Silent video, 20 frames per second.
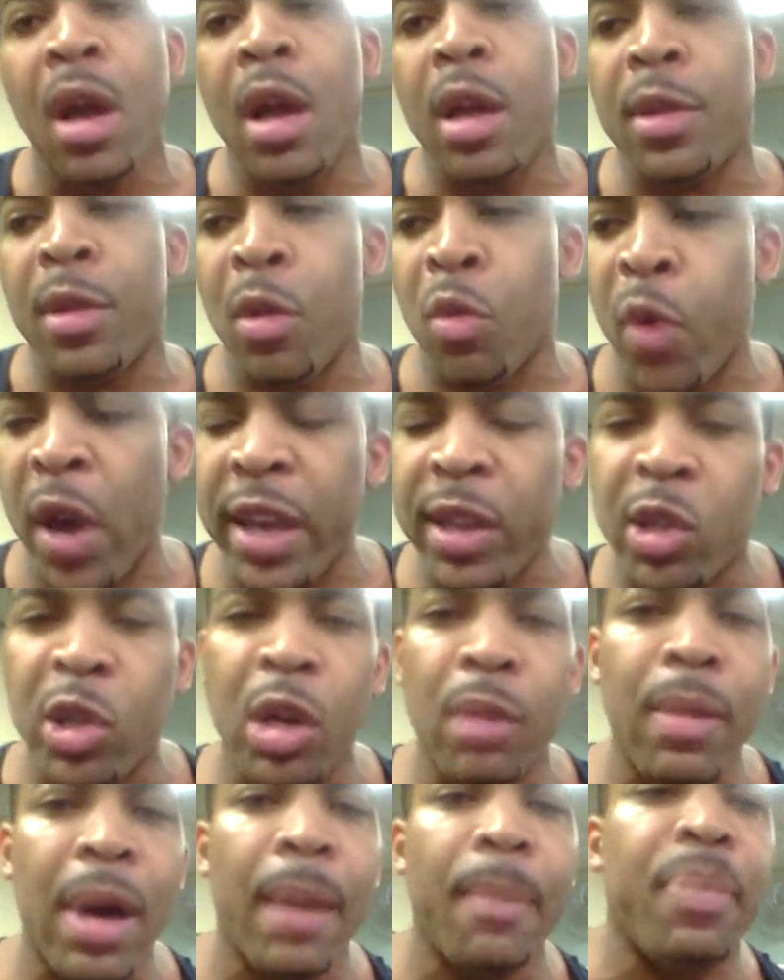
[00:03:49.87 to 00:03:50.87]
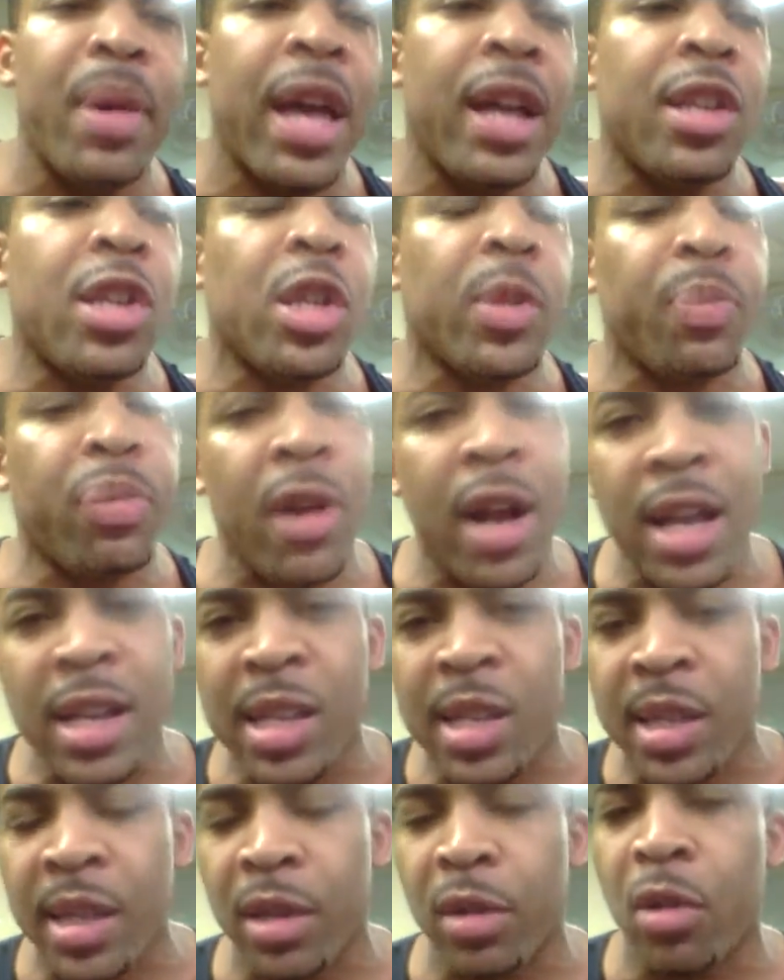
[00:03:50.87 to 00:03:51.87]
The weights on my bench
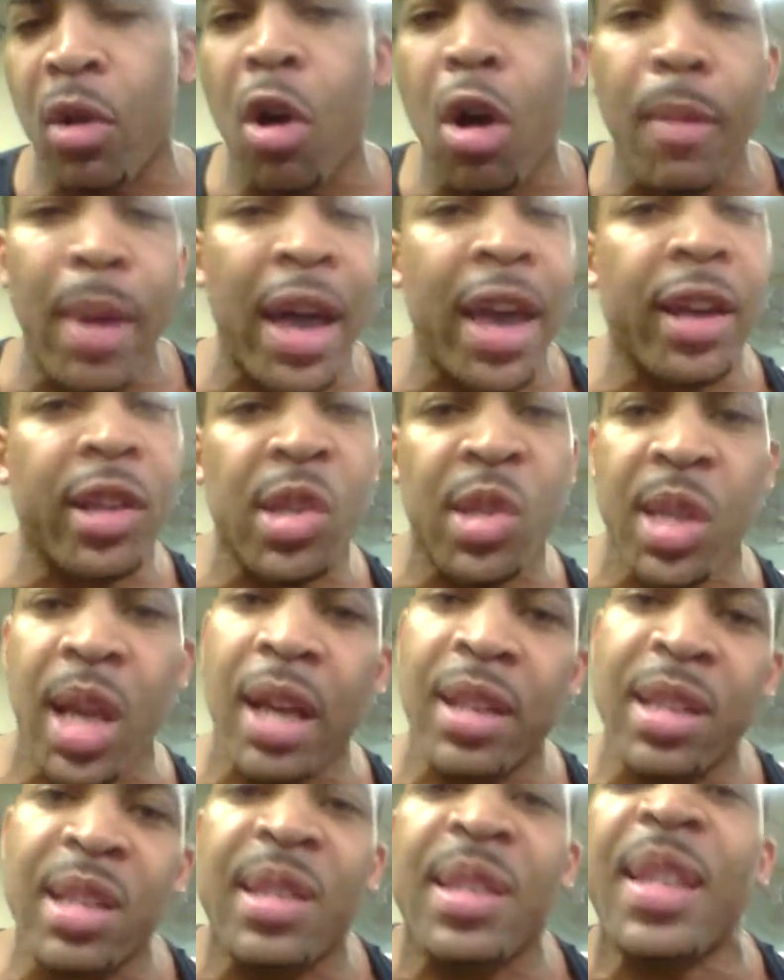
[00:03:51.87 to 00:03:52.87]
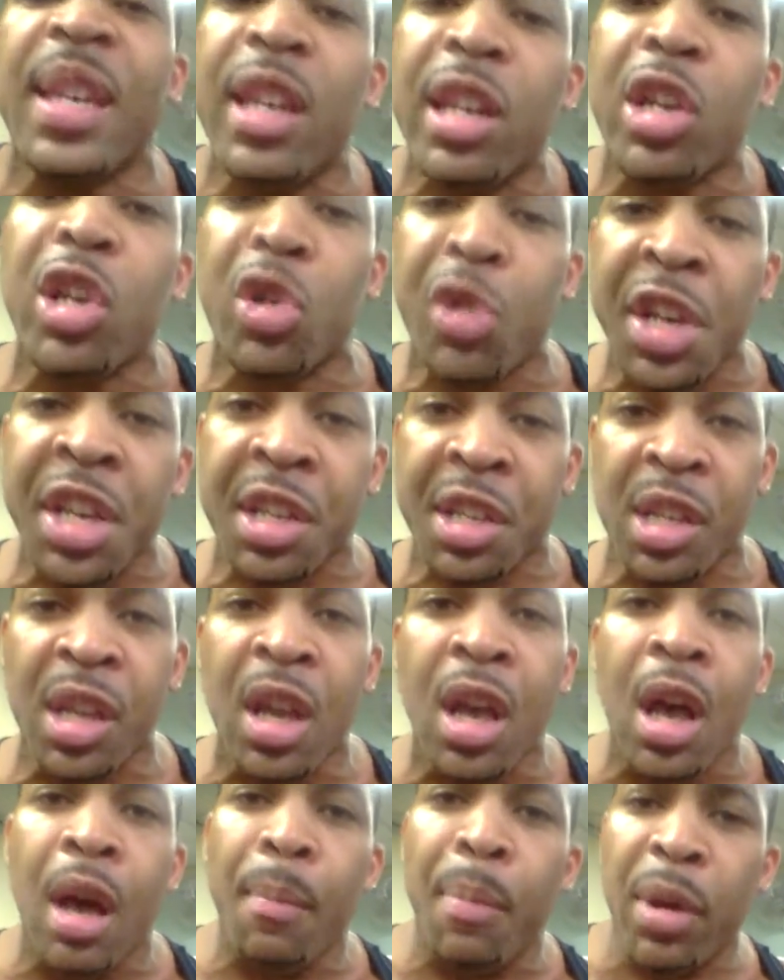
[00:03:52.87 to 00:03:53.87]
press and all my exercises did increase,
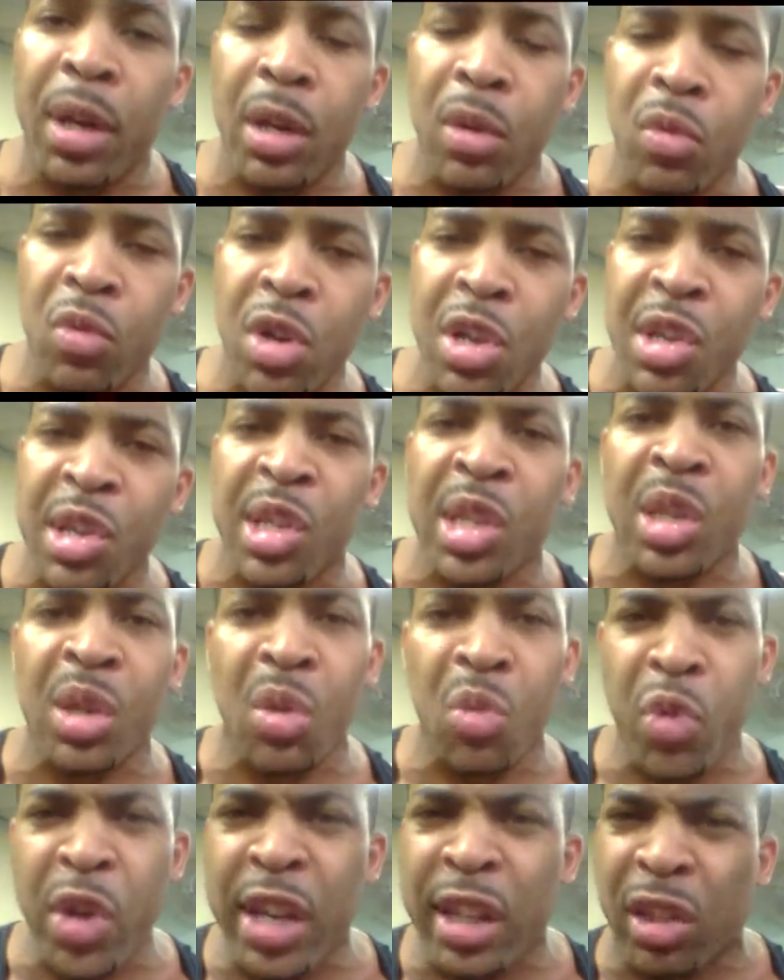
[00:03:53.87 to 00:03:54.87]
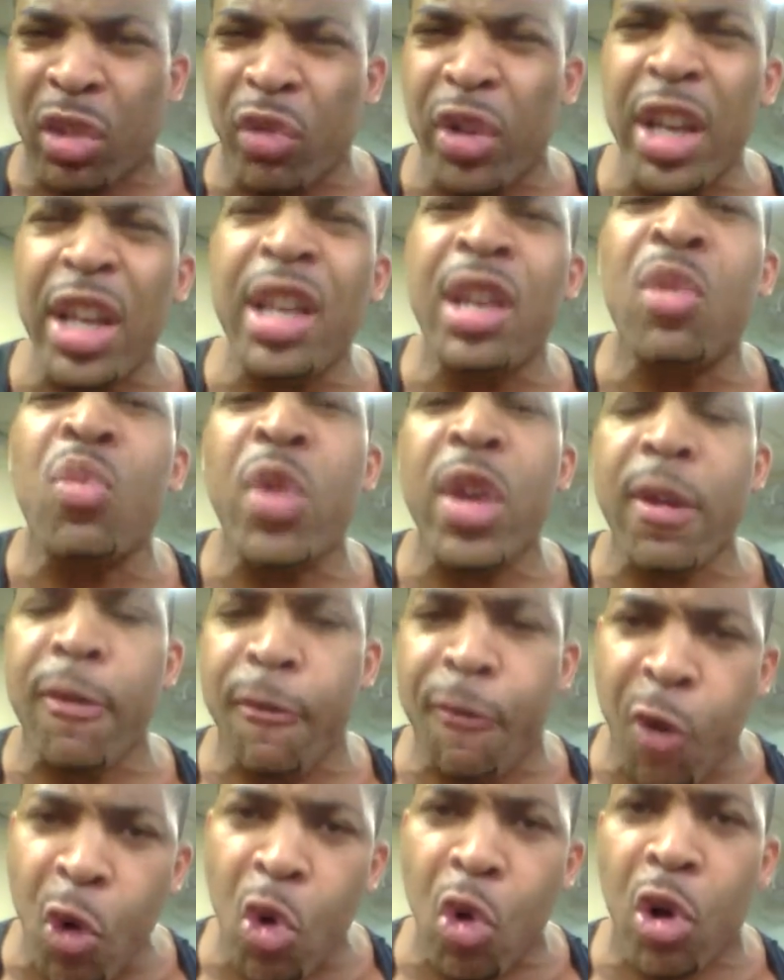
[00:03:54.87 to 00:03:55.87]
but it was week 3 and week
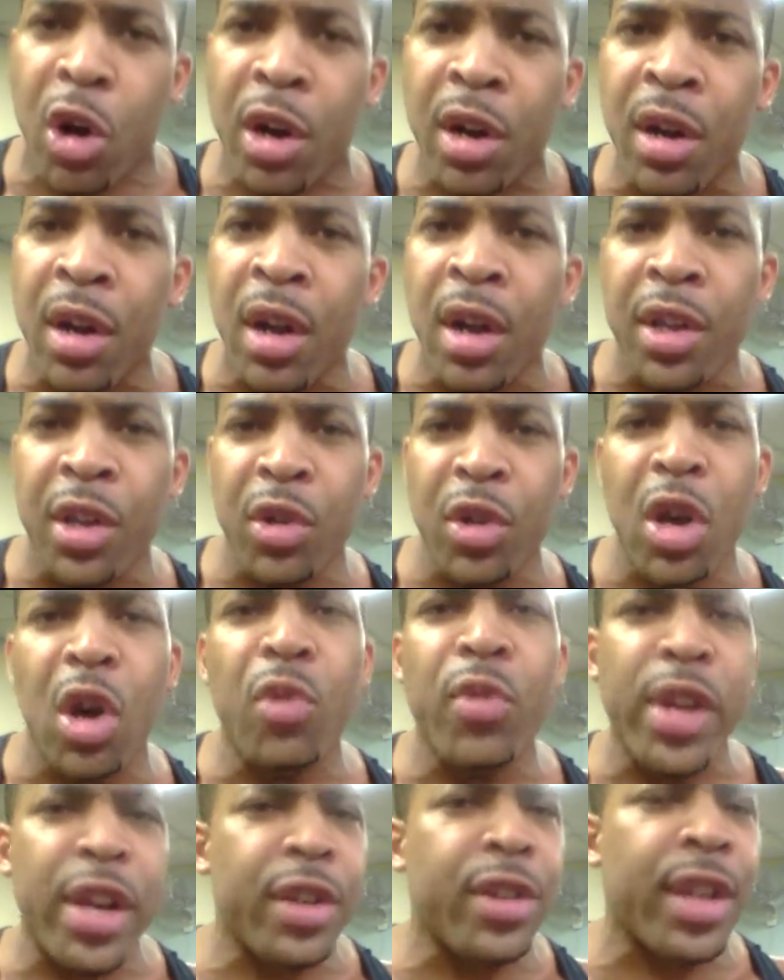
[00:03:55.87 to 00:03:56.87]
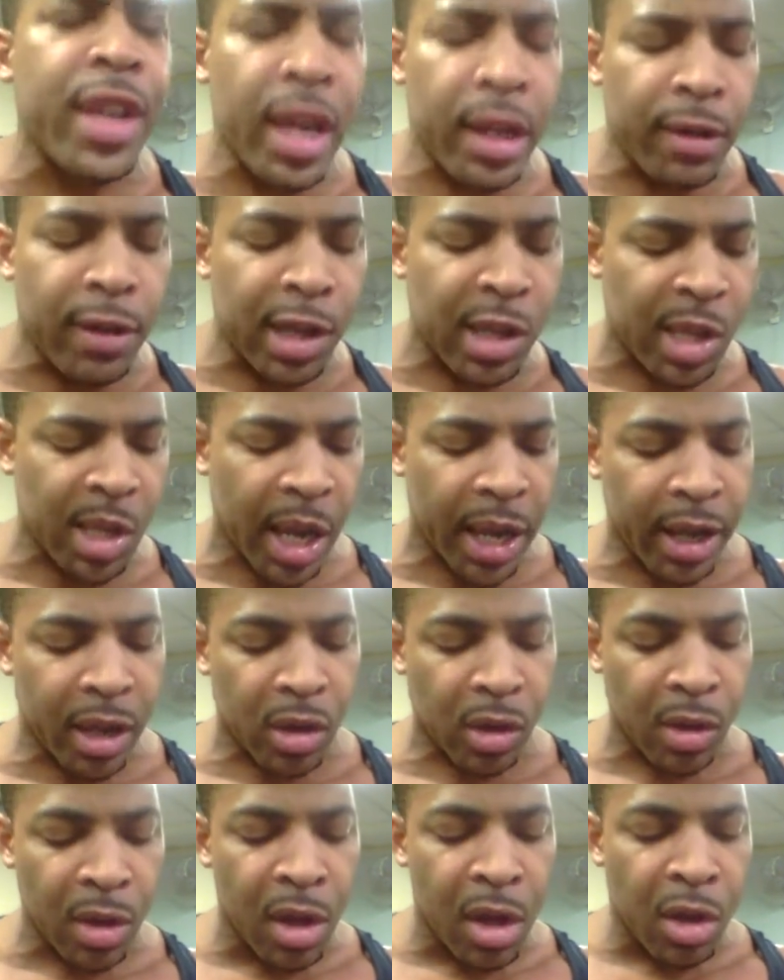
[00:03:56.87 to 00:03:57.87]
4, near the end of the
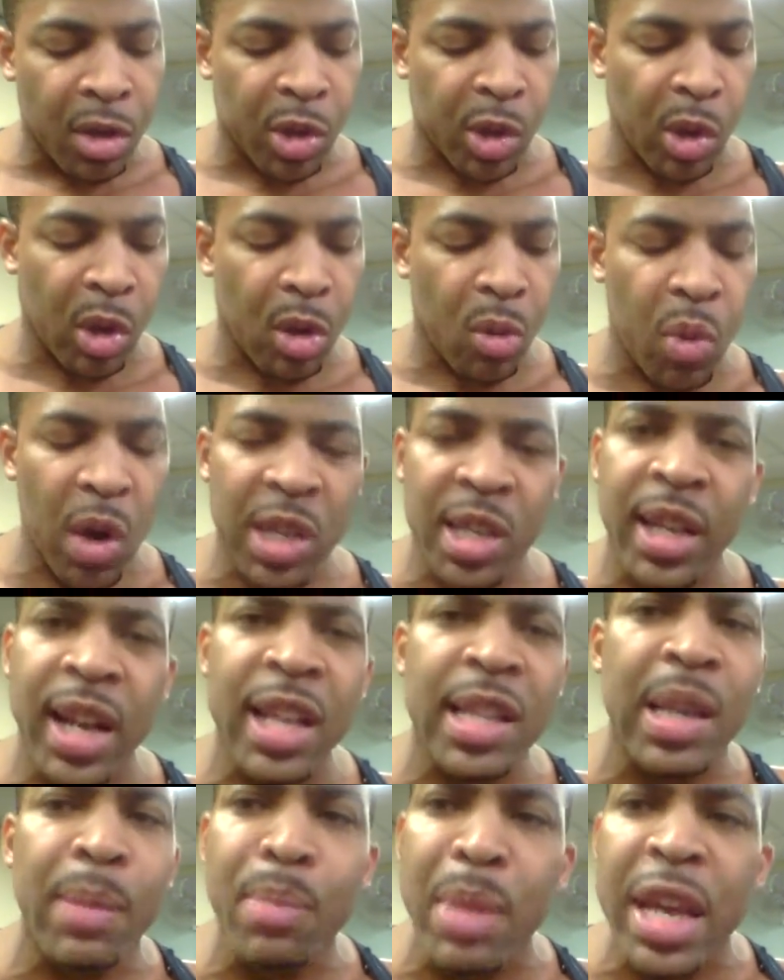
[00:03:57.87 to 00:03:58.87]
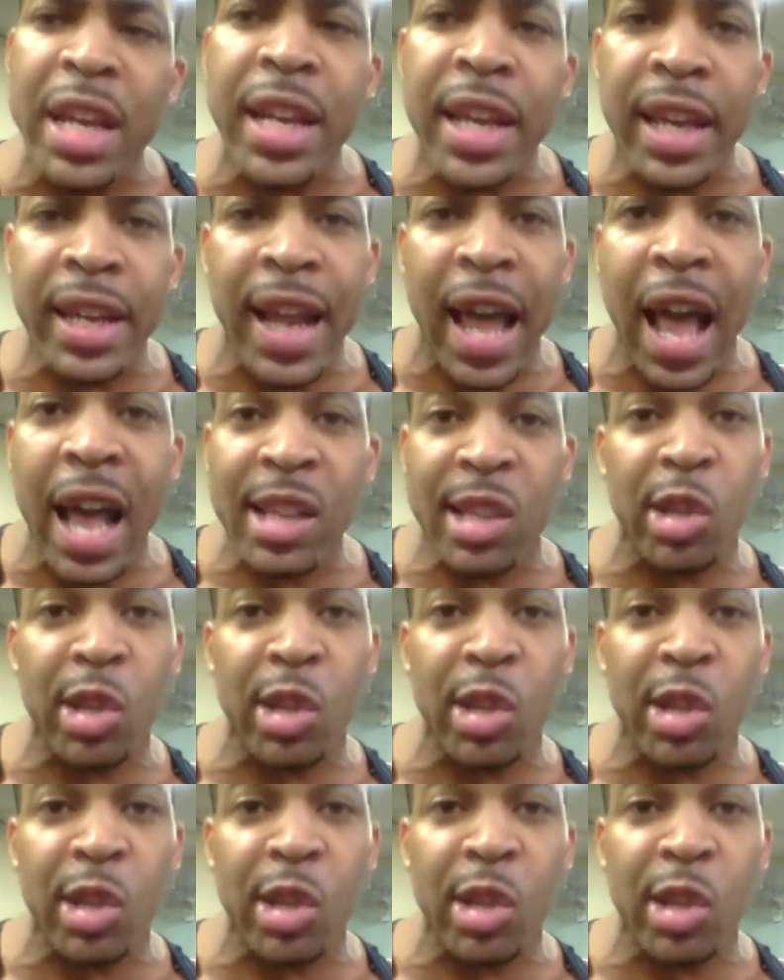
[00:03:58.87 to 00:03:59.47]
cycle. So it wasn't as immediate as the